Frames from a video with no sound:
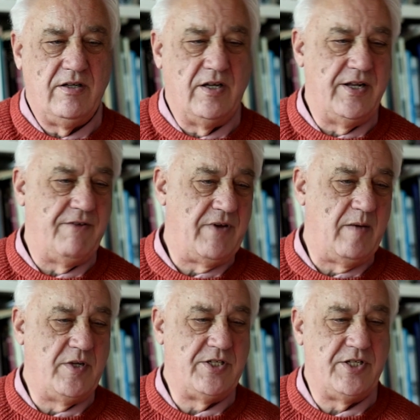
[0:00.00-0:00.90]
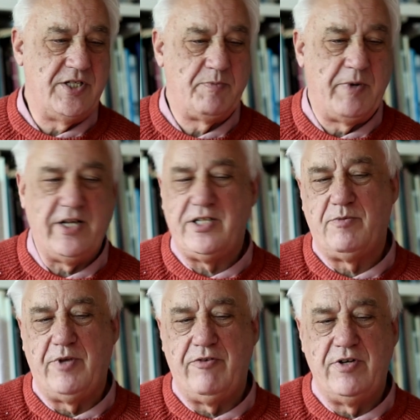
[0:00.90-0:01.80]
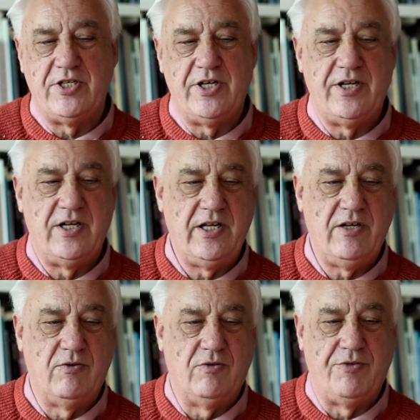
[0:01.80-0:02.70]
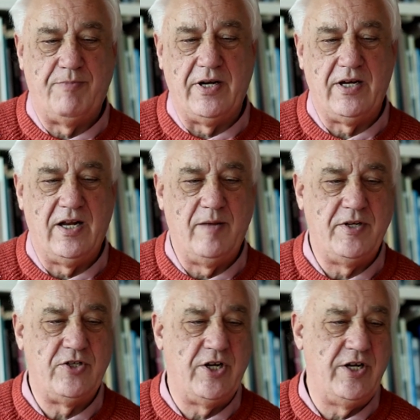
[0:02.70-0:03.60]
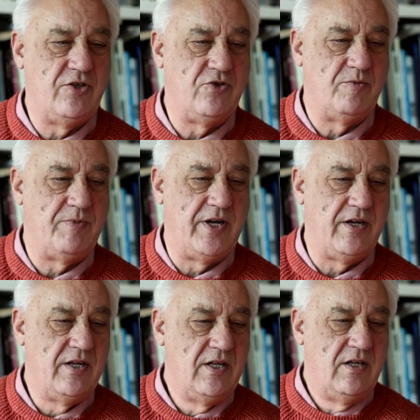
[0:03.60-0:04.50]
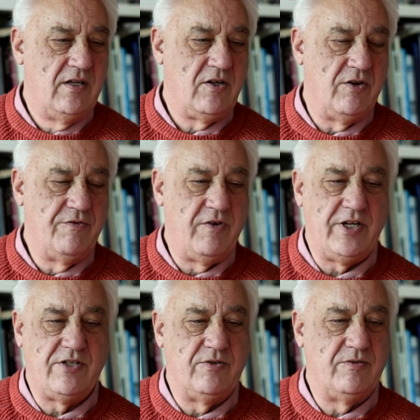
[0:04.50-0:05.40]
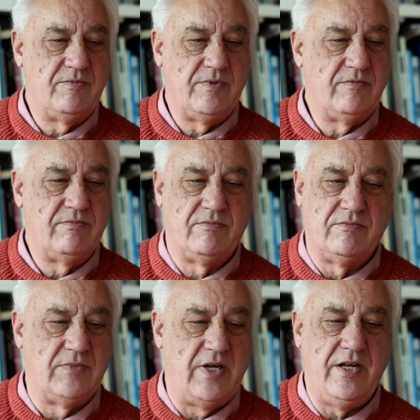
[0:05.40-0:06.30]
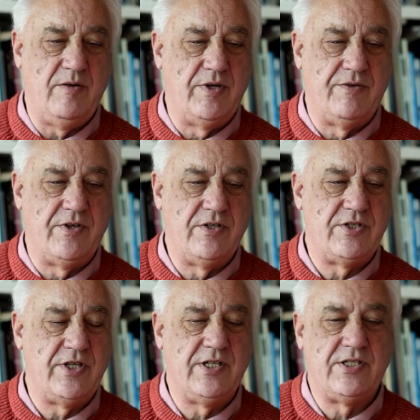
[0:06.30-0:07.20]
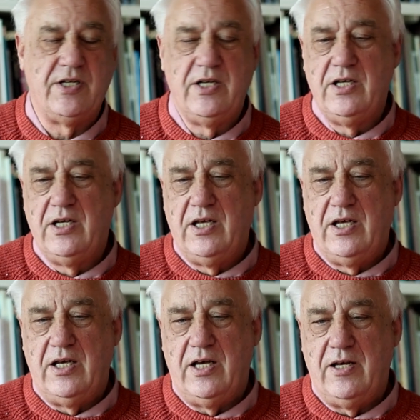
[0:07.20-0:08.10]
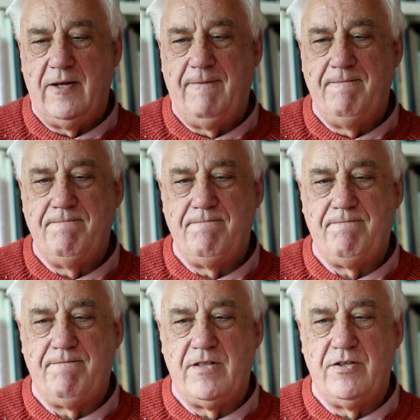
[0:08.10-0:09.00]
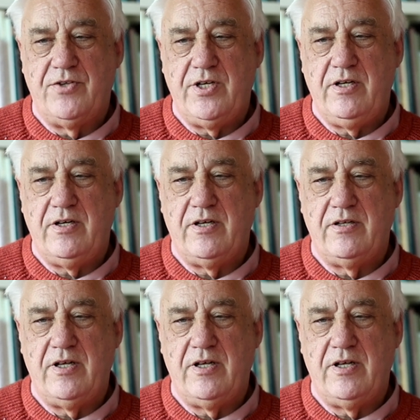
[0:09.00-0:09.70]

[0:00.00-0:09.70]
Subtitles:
and their families are displaced, whether internally or by climate change or by conflict or any one of those things. The